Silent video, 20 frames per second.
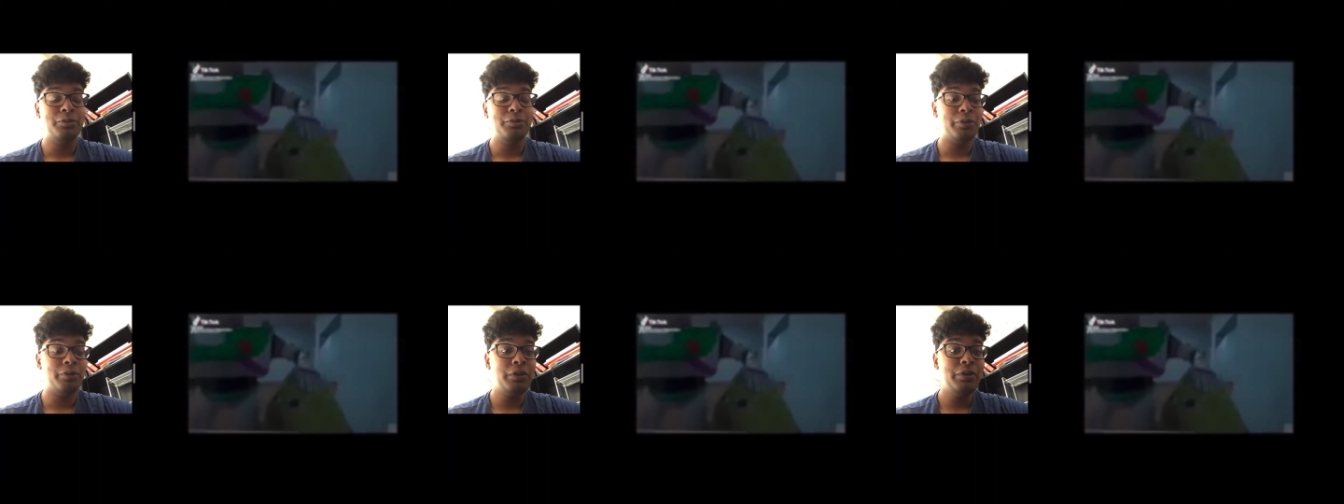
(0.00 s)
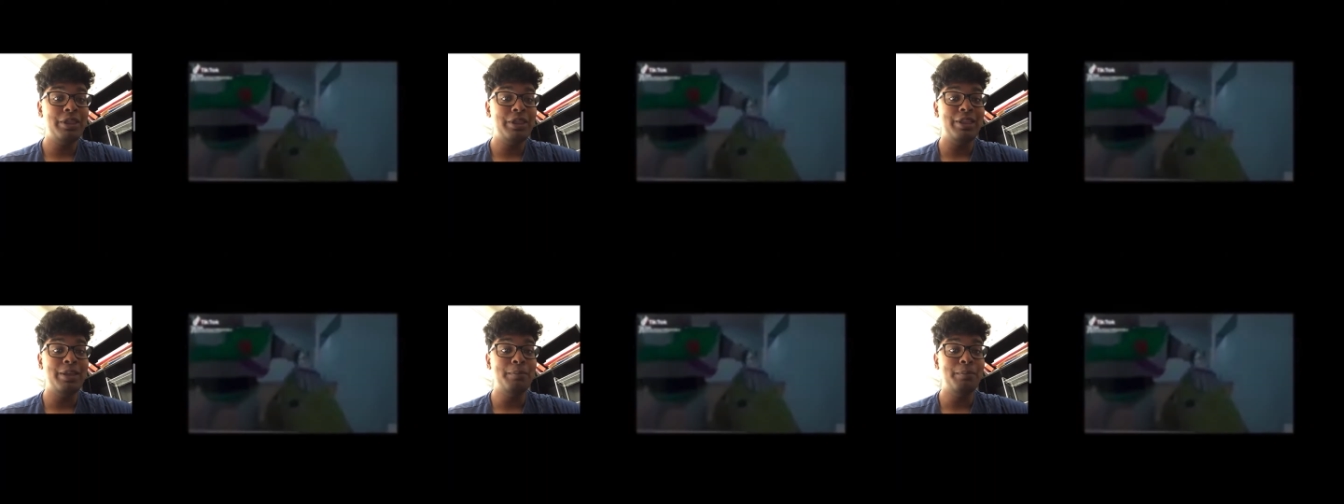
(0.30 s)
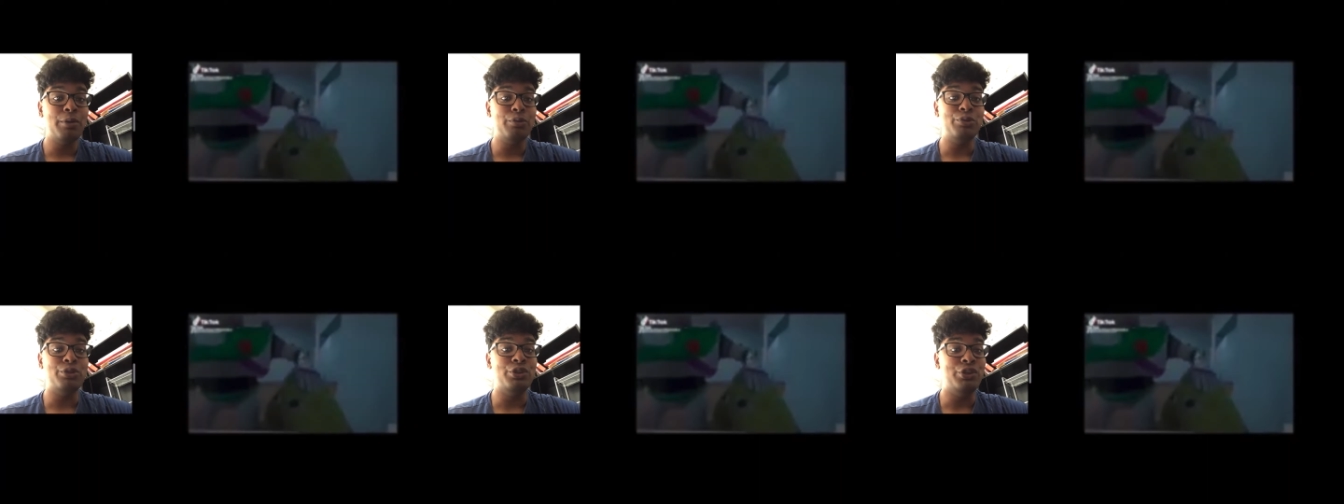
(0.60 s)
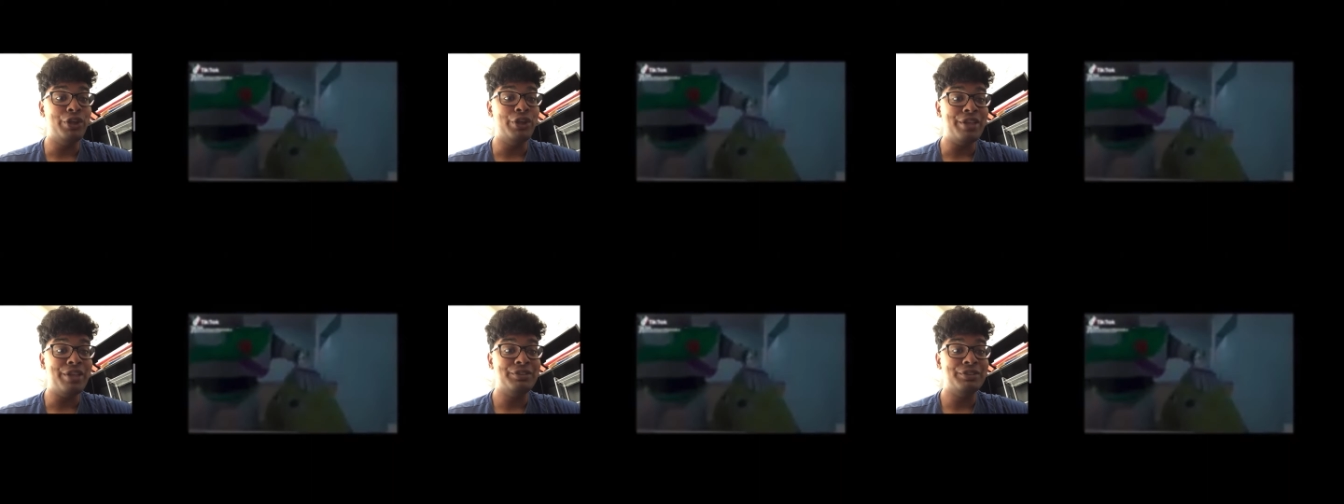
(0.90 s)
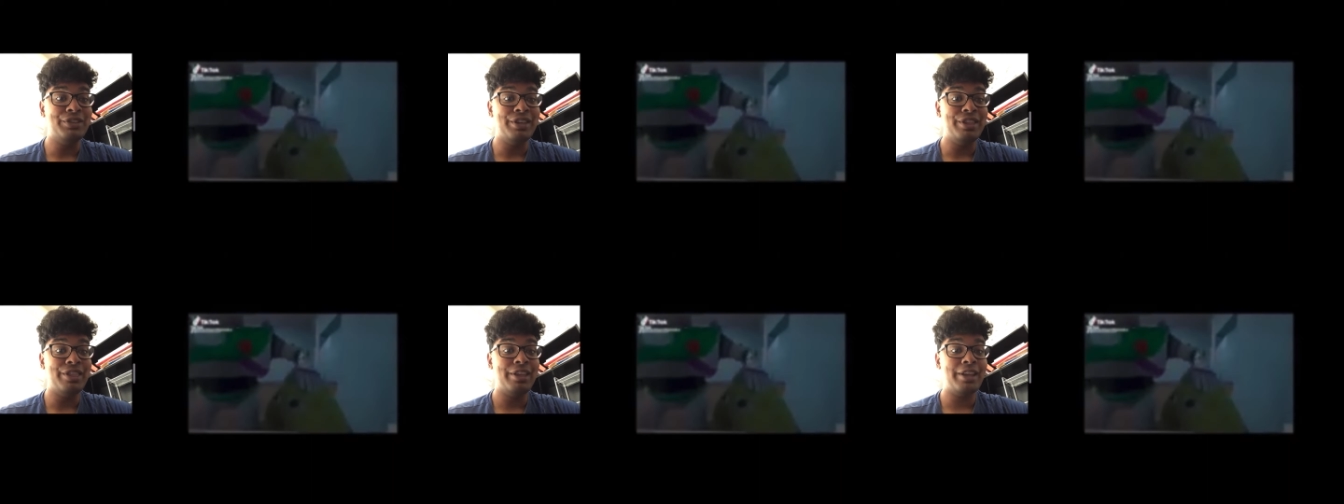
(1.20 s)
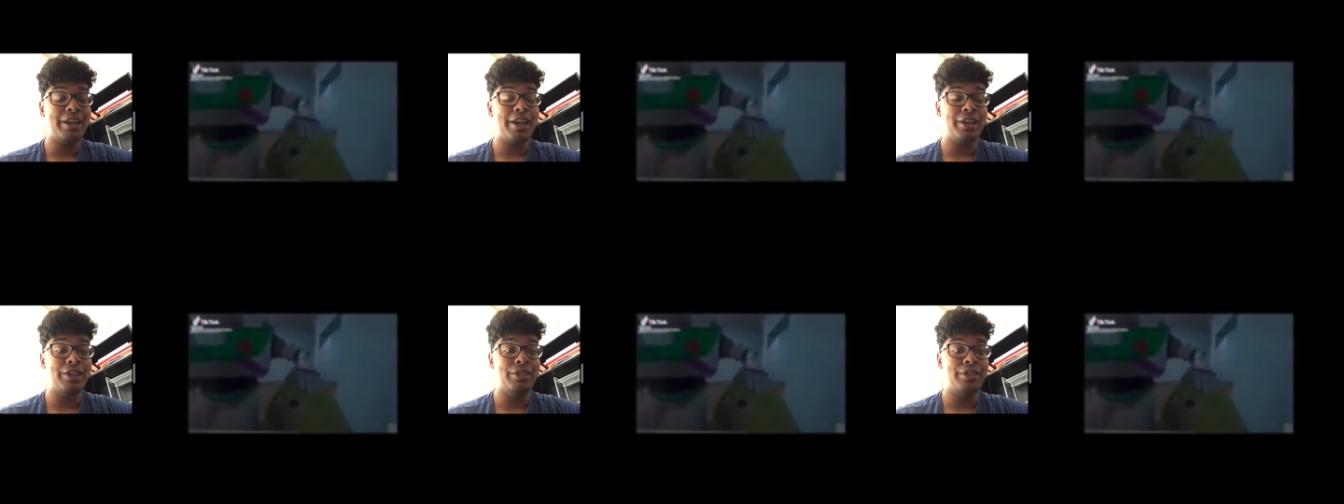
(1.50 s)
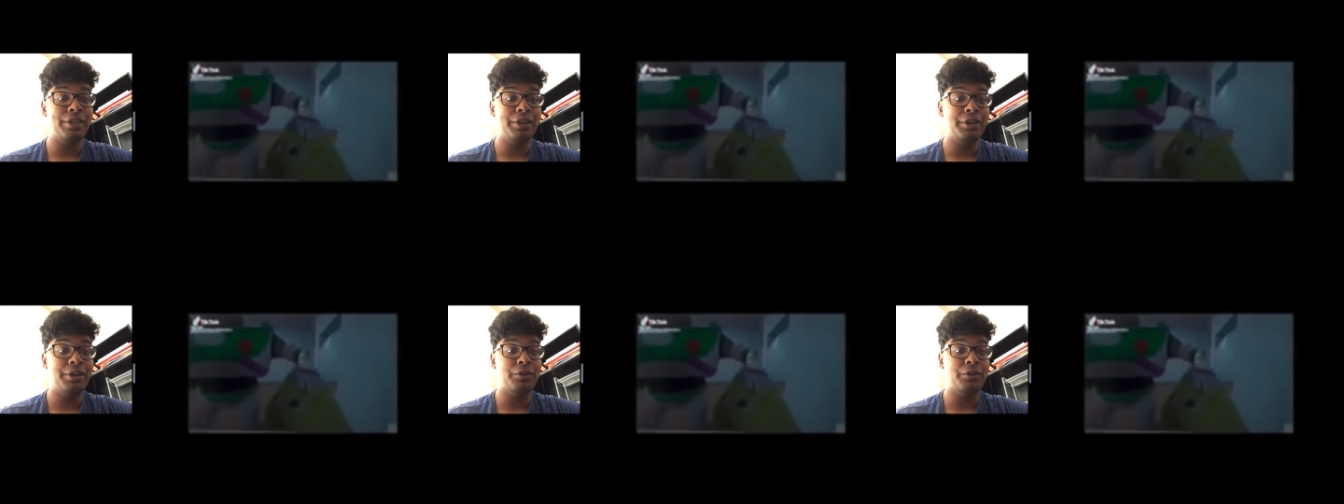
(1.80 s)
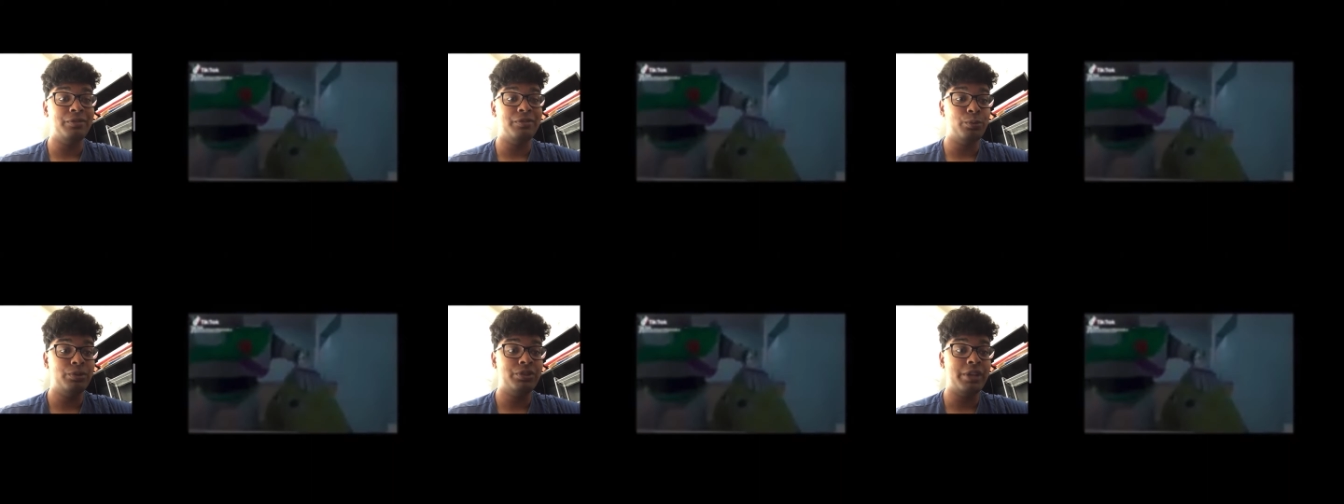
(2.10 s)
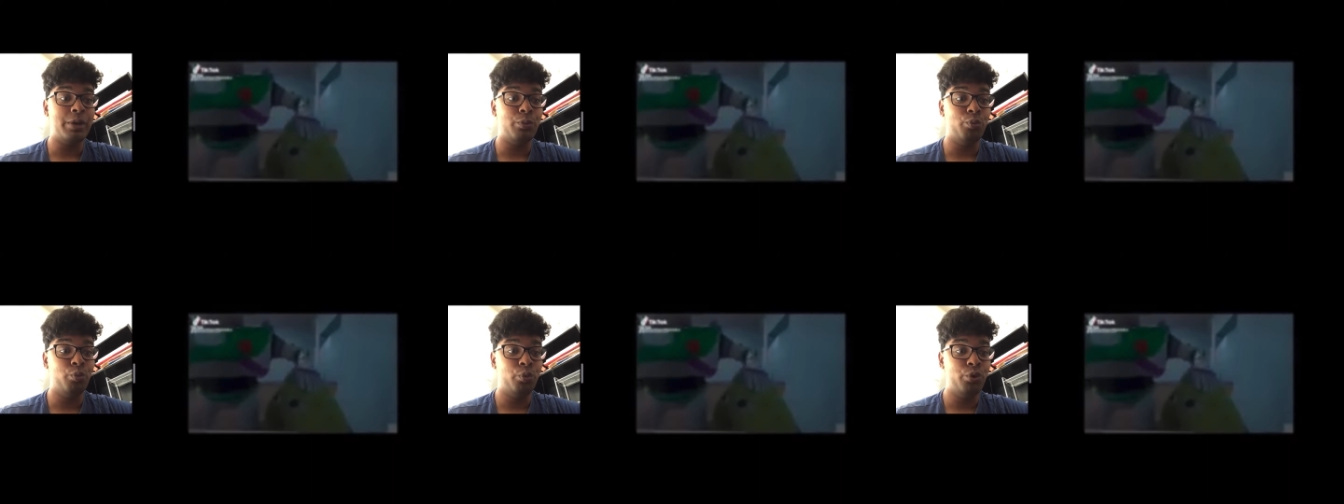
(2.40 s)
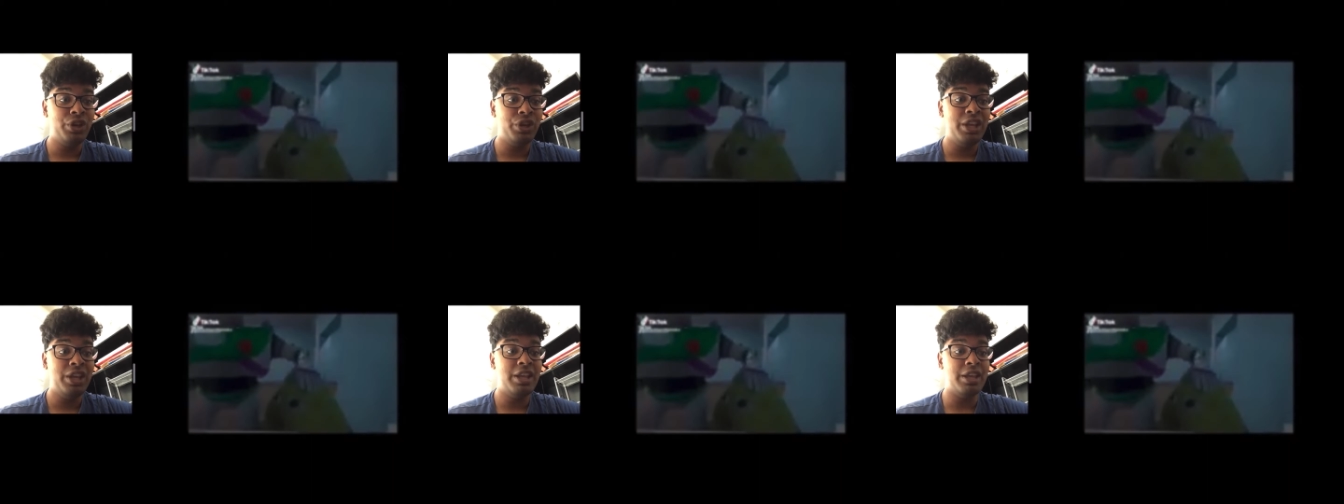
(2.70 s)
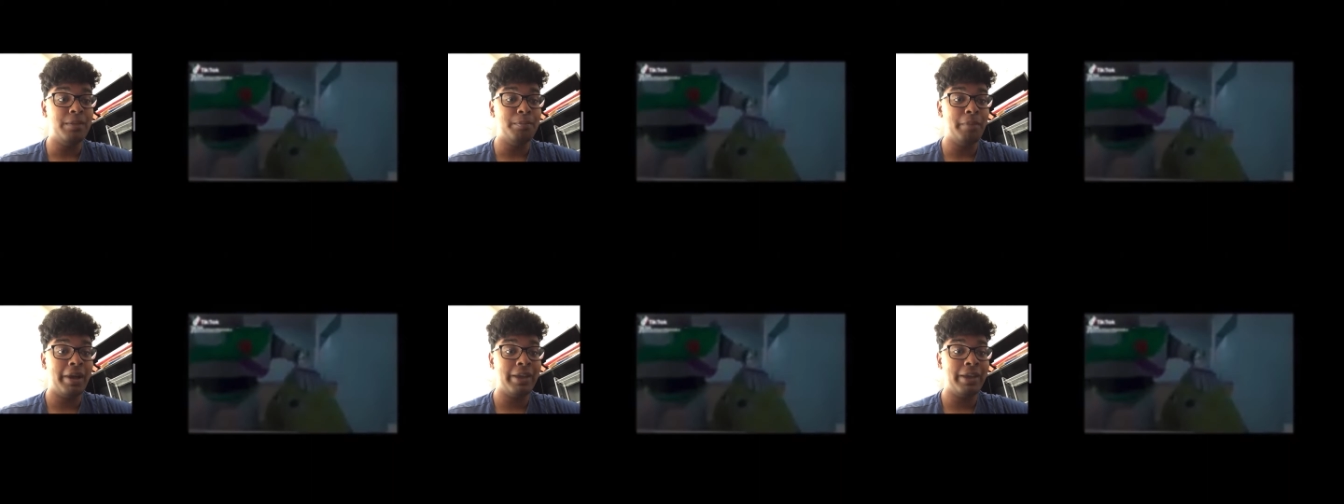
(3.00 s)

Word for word: Probably the most Gen Z thing I can think of was that Woody and